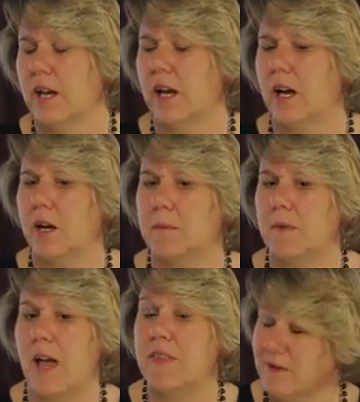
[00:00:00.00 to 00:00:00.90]

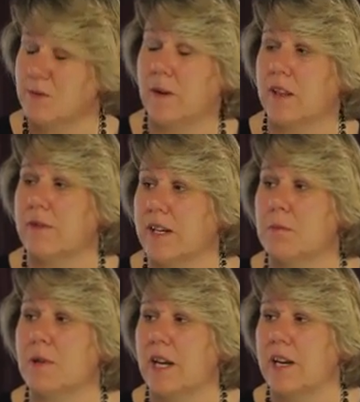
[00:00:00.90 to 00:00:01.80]
and that was one of the
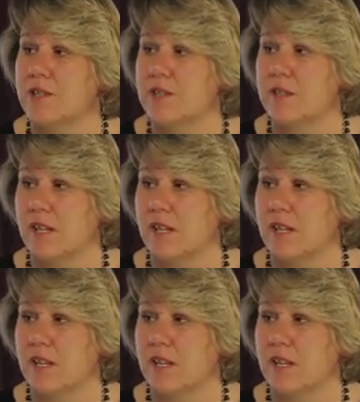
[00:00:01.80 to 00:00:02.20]
recommendations of